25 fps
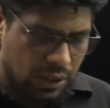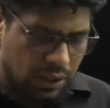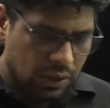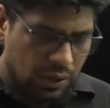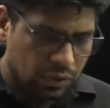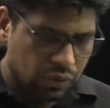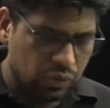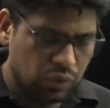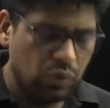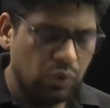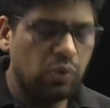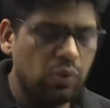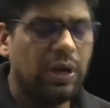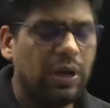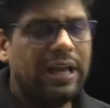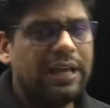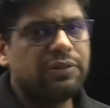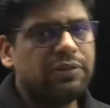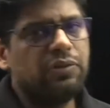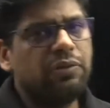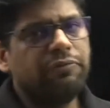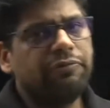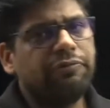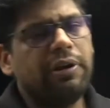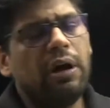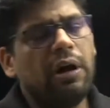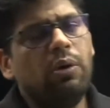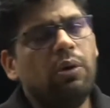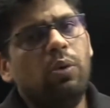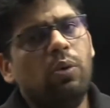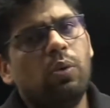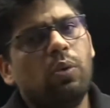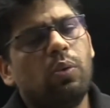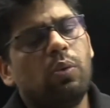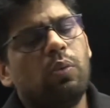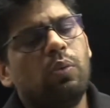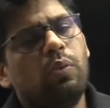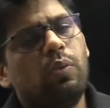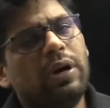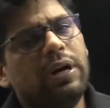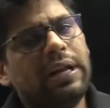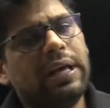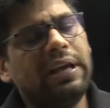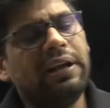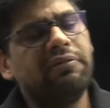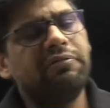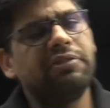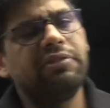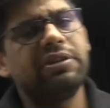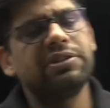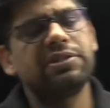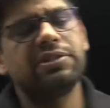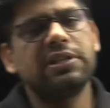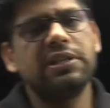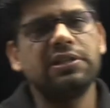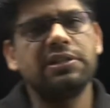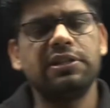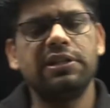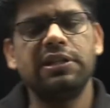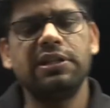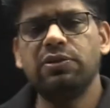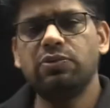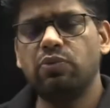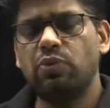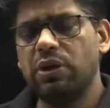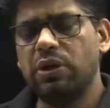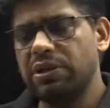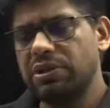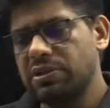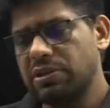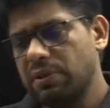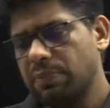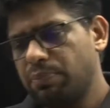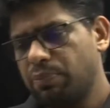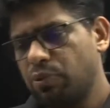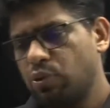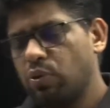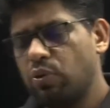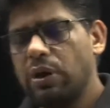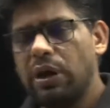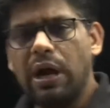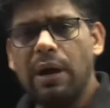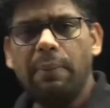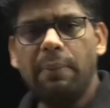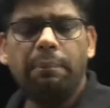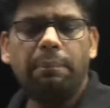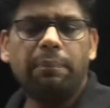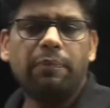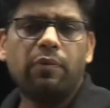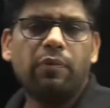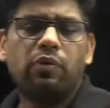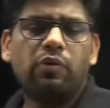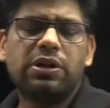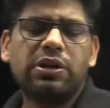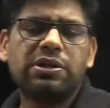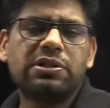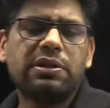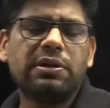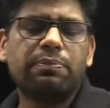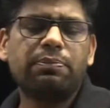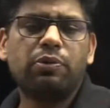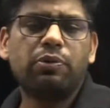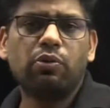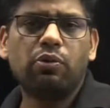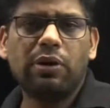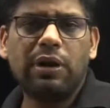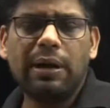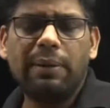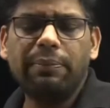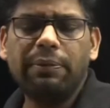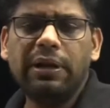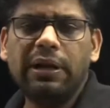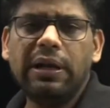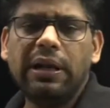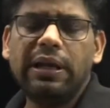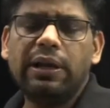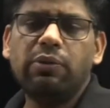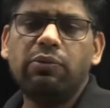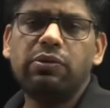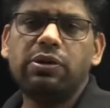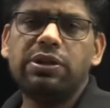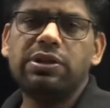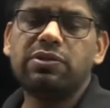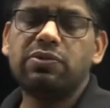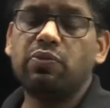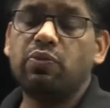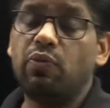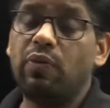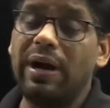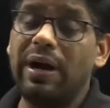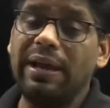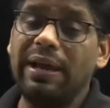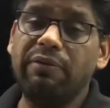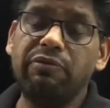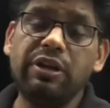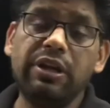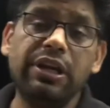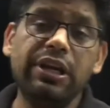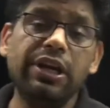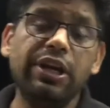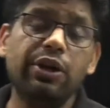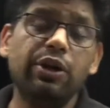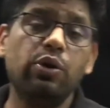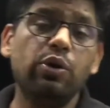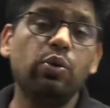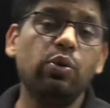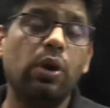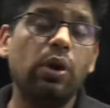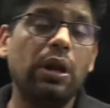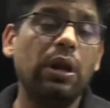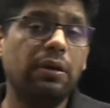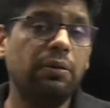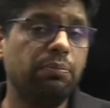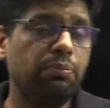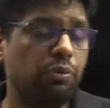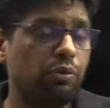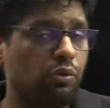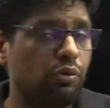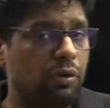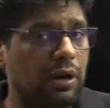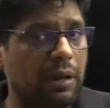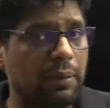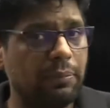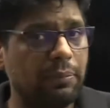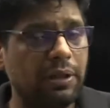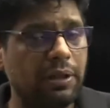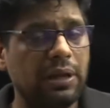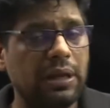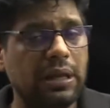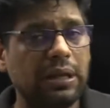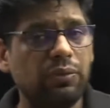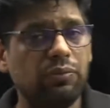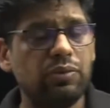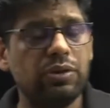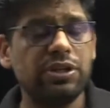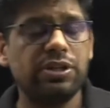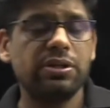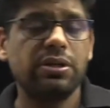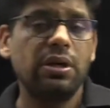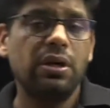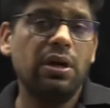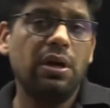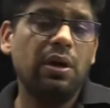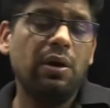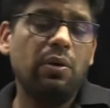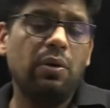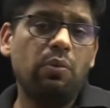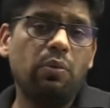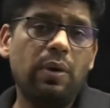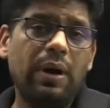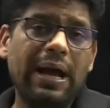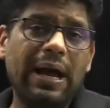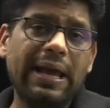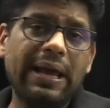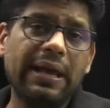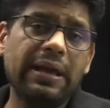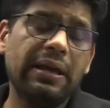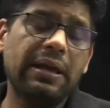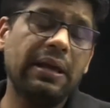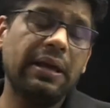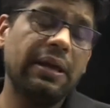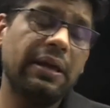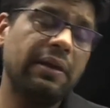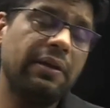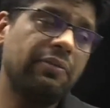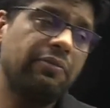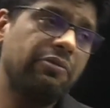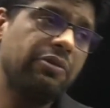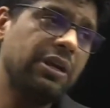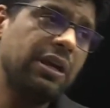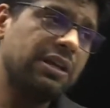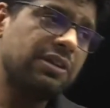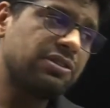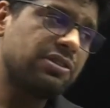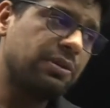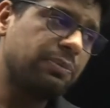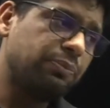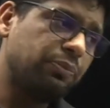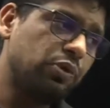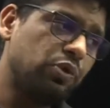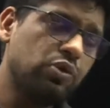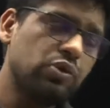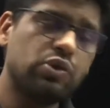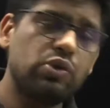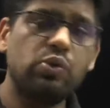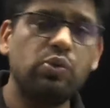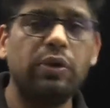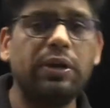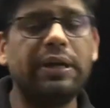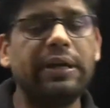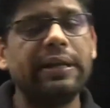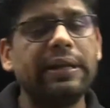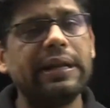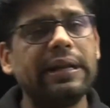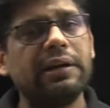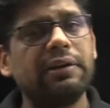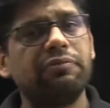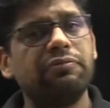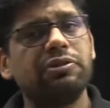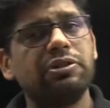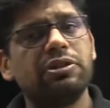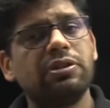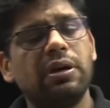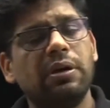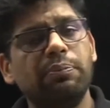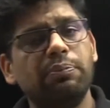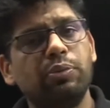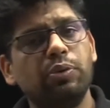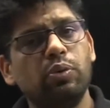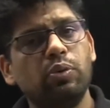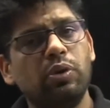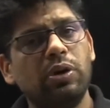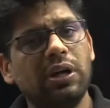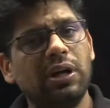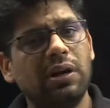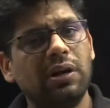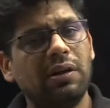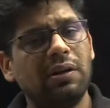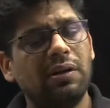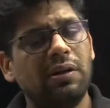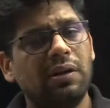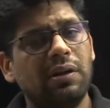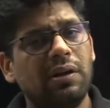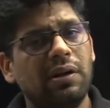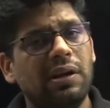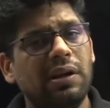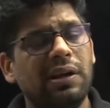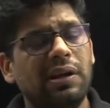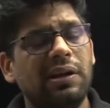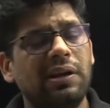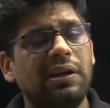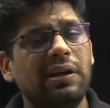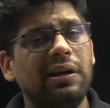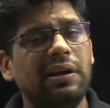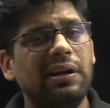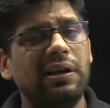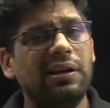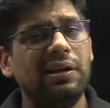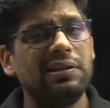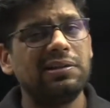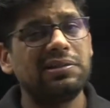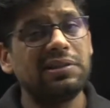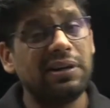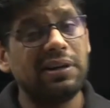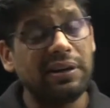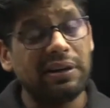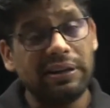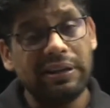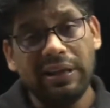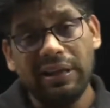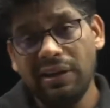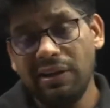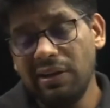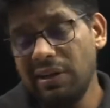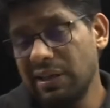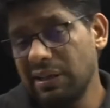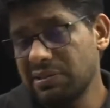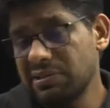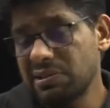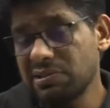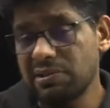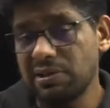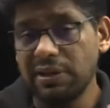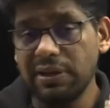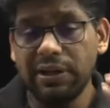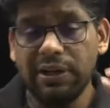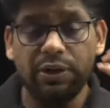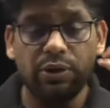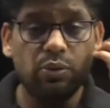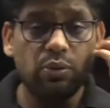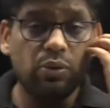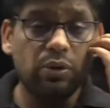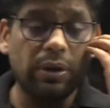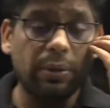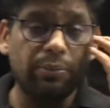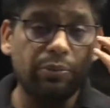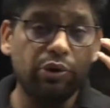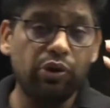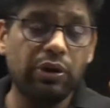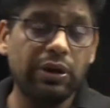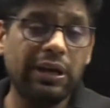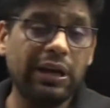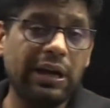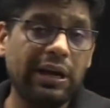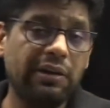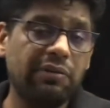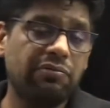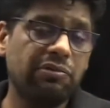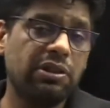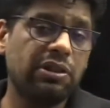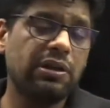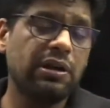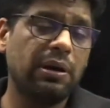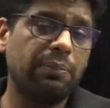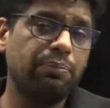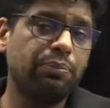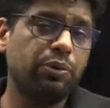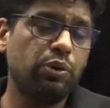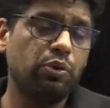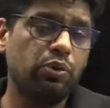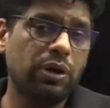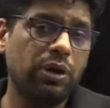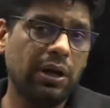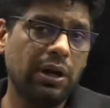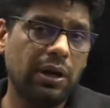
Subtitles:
So as of now, what I have discussed is what is a program, what is a programming language, why we need to learn programming language, why we are supposed to interact with computer, is it really necessary to communicate with computer